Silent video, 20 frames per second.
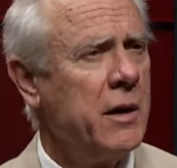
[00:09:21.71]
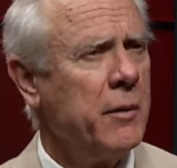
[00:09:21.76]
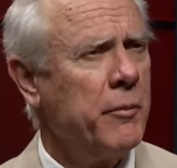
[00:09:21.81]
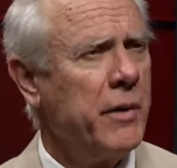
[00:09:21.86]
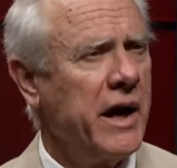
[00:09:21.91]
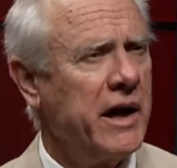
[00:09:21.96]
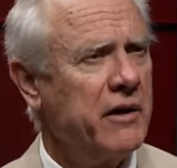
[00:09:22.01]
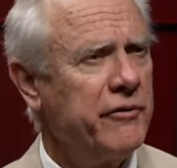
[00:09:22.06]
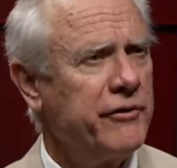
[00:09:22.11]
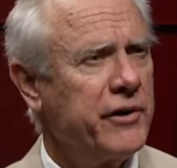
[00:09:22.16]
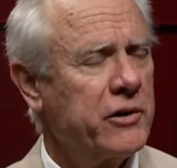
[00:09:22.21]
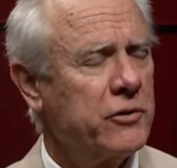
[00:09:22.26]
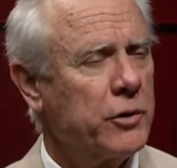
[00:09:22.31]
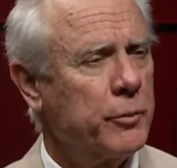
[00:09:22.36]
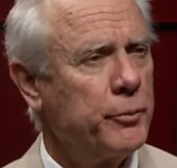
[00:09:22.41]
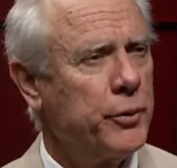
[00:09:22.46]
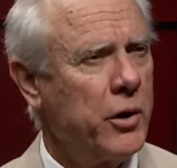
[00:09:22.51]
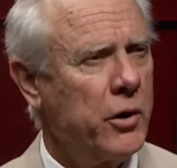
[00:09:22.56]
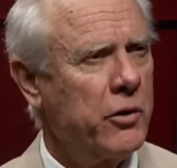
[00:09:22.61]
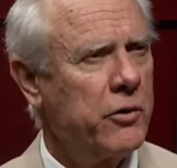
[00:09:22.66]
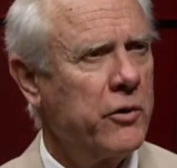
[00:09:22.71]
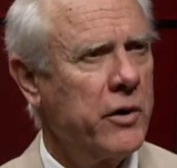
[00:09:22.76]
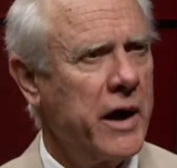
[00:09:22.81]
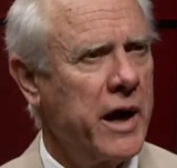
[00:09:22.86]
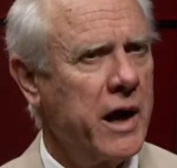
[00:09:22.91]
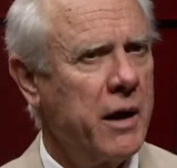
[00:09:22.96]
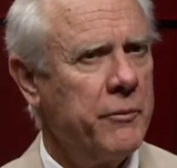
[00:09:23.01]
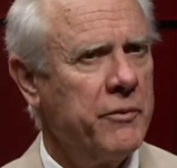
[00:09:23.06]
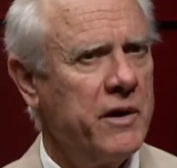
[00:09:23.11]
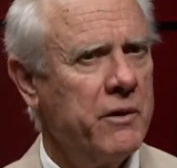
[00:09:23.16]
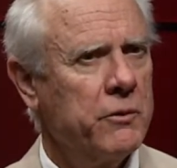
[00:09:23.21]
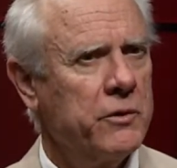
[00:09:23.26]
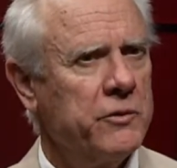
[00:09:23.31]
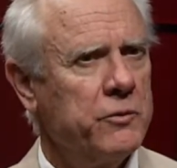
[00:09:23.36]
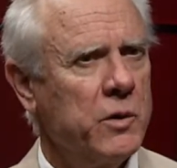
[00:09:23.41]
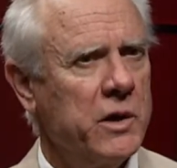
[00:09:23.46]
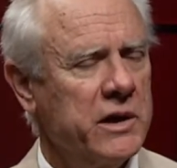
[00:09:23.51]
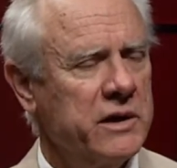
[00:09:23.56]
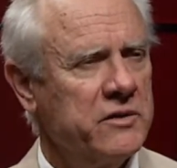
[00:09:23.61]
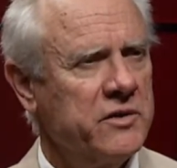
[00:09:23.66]
by a federal program that was
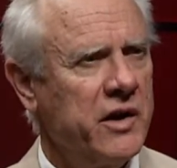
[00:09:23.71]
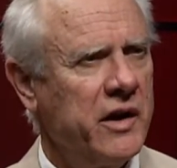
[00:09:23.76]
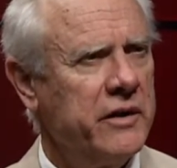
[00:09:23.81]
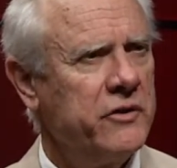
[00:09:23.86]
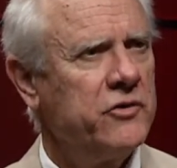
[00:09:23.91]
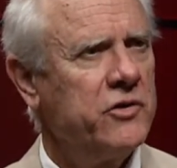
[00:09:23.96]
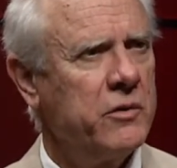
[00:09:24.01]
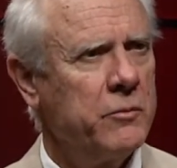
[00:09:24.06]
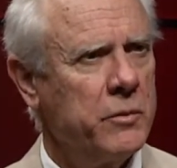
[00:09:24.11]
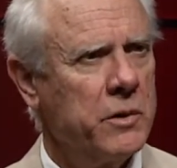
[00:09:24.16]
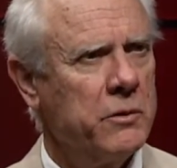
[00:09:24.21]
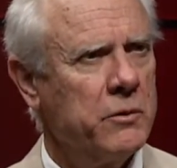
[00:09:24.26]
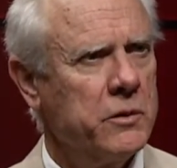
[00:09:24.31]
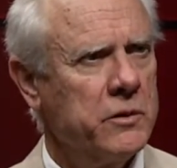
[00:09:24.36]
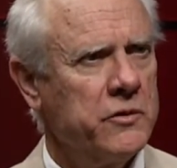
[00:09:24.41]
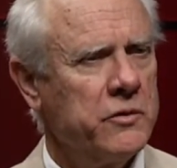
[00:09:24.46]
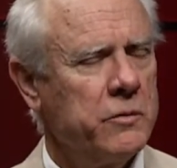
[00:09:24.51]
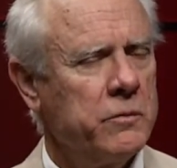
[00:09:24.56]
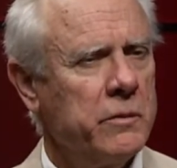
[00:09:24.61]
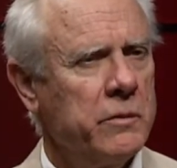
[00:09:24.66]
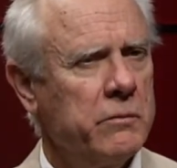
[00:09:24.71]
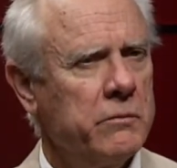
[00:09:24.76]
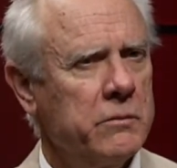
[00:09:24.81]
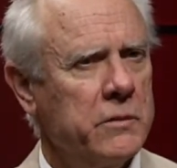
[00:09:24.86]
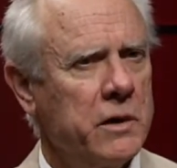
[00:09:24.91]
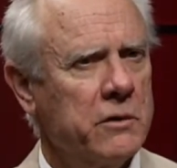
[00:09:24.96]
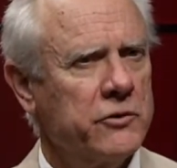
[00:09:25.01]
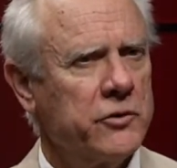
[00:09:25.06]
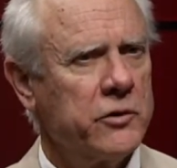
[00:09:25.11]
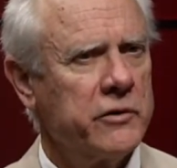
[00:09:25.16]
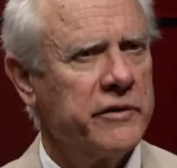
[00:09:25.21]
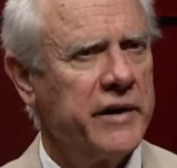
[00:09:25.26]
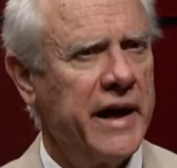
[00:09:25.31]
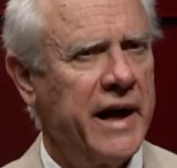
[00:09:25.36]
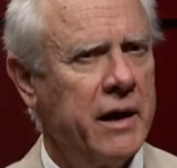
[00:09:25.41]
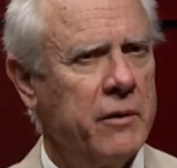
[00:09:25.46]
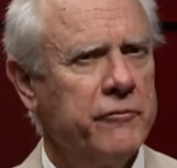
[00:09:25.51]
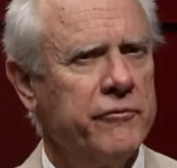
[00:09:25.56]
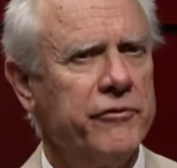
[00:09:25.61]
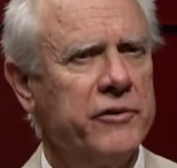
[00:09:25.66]
well intentioned but was you know, sort of
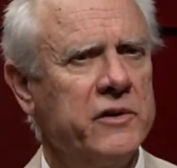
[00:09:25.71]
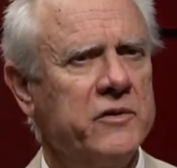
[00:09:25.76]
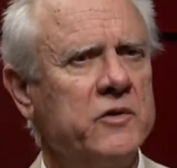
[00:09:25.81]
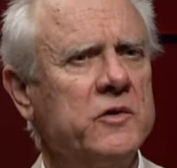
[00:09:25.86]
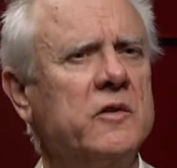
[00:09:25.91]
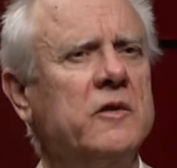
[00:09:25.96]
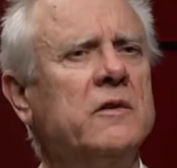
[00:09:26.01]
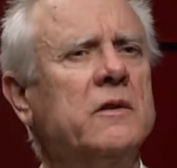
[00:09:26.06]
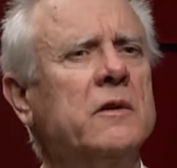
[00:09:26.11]
ham-fisted.